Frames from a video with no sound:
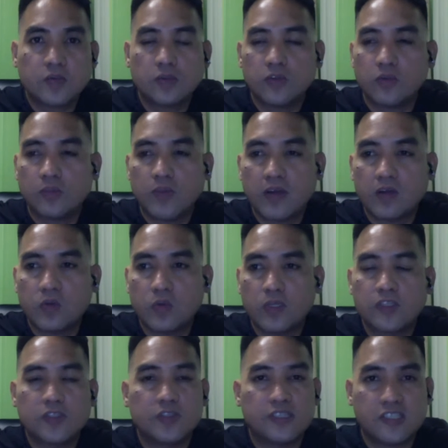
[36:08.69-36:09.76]
no matter
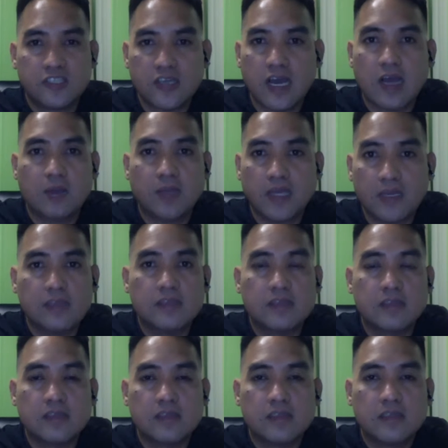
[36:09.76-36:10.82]
what your job
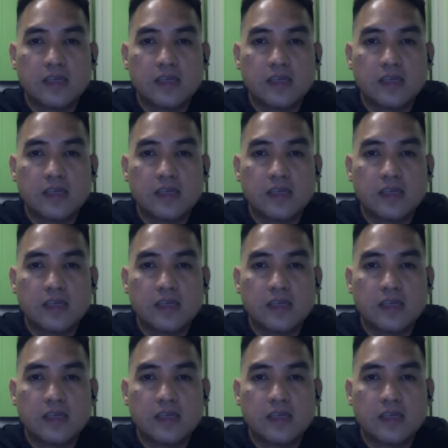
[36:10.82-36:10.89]
is.